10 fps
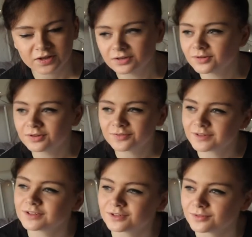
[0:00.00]
I don't know if
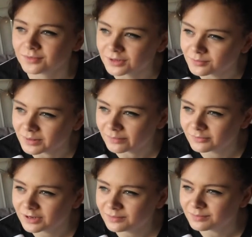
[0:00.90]
this is a real
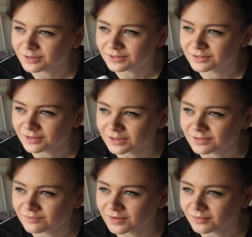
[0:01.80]
memory, but it's like
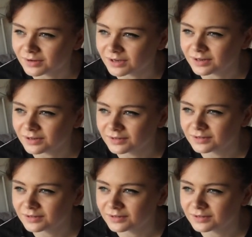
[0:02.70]
very...